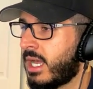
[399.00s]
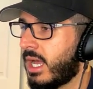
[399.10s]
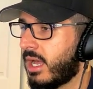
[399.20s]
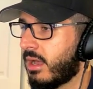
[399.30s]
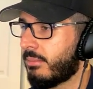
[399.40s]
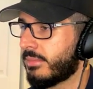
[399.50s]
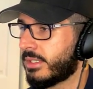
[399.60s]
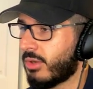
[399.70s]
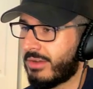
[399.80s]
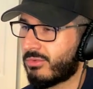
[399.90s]
Um,
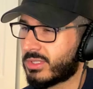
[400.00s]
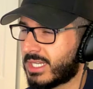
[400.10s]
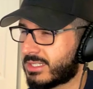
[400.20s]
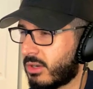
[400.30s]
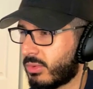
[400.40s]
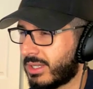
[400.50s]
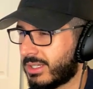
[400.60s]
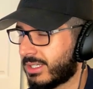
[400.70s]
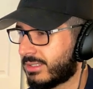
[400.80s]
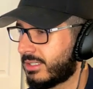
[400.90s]
you know, everyone's asking, are we going
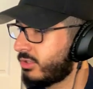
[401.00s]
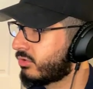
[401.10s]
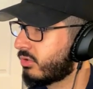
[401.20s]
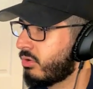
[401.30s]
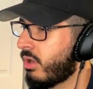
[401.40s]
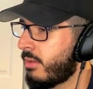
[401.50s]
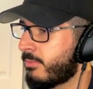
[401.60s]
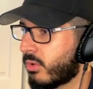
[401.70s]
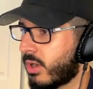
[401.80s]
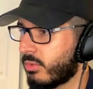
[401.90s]
to continue to go up
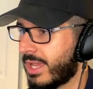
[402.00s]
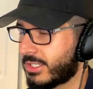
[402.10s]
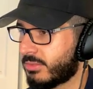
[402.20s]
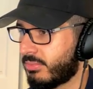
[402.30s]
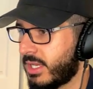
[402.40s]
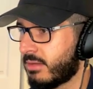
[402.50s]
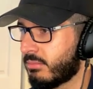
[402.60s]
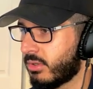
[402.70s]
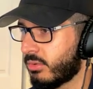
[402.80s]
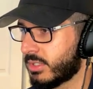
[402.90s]
or are we actually breaking
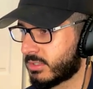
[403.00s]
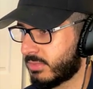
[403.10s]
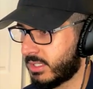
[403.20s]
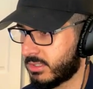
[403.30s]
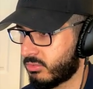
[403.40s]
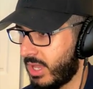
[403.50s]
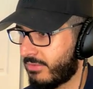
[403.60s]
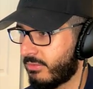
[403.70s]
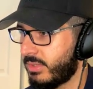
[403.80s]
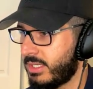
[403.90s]
below this? Because we
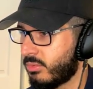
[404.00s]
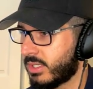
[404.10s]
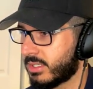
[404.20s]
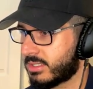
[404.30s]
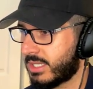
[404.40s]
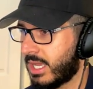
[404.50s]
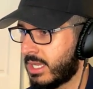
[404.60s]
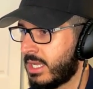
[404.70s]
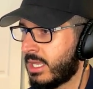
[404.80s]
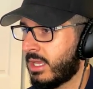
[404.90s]
haven't really witnessed that.
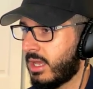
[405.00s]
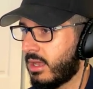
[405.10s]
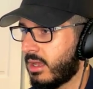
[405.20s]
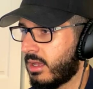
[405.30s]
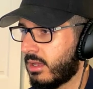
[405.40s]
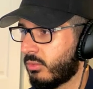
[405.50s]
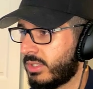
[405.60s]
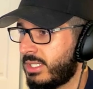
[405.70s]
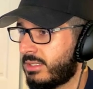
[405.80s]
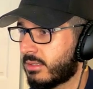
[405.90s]
Uh, uh, we
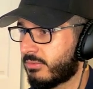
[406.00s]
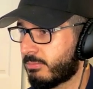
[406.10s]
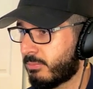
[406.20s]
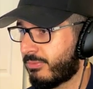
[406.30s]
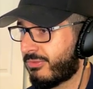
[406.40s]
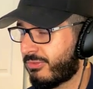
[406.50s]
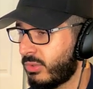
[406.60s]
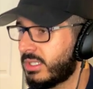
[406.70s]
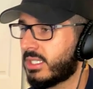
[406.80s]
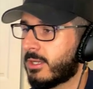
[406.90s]
need to
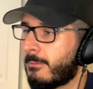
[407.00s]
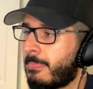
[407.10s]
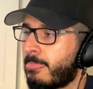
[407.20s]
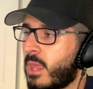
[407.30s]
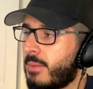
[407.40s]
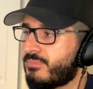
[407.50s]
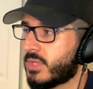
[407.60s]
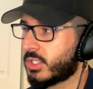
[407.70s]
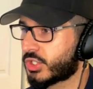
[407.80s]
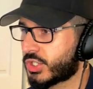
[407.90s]
fully
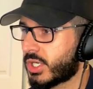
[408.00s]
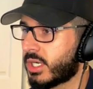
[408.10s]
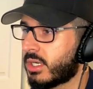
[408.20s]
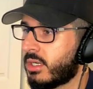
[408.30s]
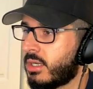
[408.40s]
ensure